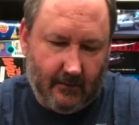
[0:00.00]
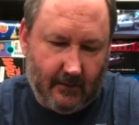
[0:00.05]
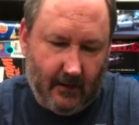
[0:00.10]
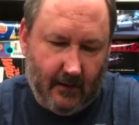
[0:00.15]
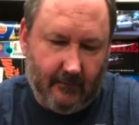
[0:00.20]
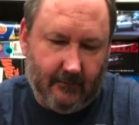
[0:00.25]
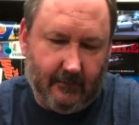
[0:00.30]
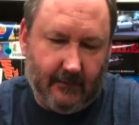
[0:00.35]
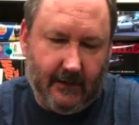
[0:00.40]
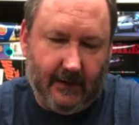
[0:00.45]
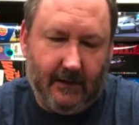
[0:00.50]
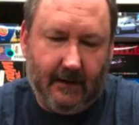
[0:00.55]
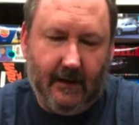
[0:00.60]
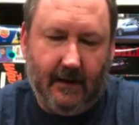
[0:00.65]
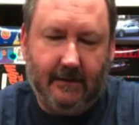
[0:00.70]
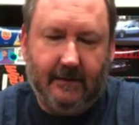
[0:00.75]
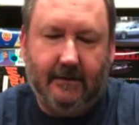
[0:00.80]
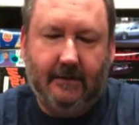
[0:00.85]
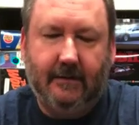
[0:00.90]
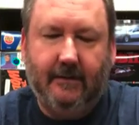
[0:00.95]
Oh, it
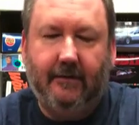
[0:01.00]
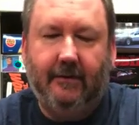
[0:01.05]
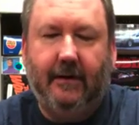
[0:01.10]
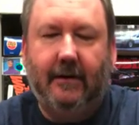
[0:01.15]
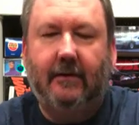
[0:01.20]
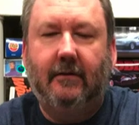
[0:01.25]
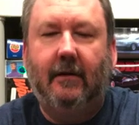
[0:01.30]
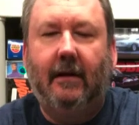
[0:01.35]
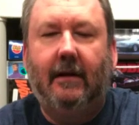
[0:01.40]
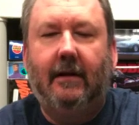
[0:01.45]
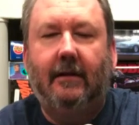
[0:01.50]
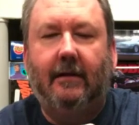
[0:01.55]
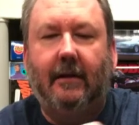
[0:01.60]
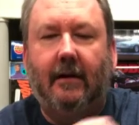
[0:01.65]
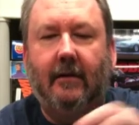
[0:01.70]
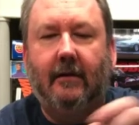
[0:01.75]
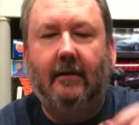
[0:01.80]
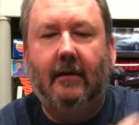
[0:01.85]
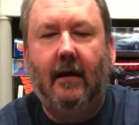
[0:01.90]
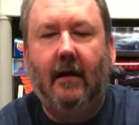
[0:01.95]
does. Fits right in
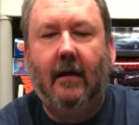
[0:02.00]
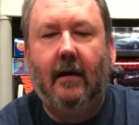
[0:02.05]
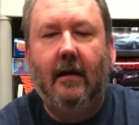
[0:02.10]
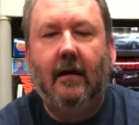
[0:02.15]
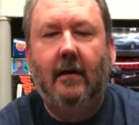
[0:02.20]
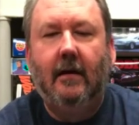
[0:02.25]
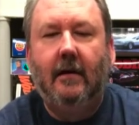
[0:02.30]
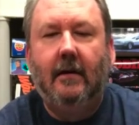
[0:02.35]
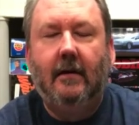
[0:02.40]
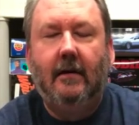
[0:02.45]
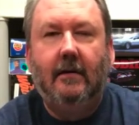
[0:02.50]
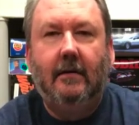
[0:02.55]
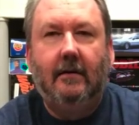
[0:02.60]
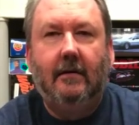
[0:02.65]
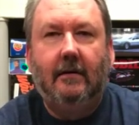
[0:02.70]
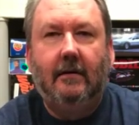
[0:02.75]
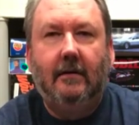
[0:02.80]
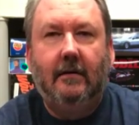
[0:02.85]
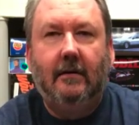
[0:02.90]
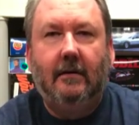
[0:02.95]
there.
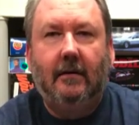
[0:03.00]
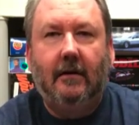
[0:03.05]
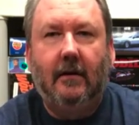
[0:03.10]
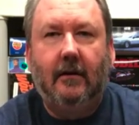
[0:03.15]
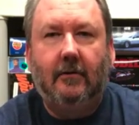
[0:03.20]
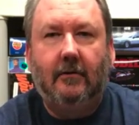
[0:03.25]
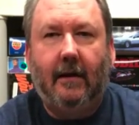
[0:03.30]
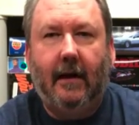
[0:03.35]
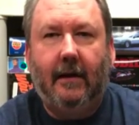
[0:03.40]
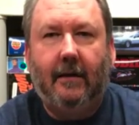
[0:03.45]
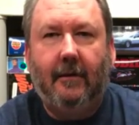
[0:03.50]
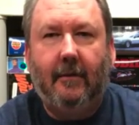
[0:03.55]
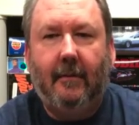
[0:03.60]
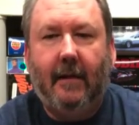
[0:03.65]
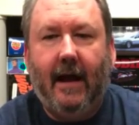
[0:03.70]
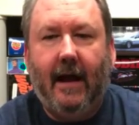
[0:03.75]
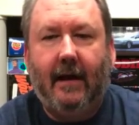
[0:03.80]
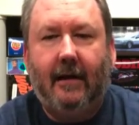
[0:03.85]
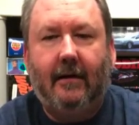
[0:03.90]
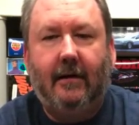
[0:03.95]
Goes right in the
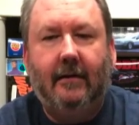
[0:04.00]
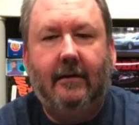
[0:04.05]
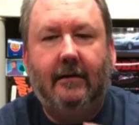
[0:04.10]
back,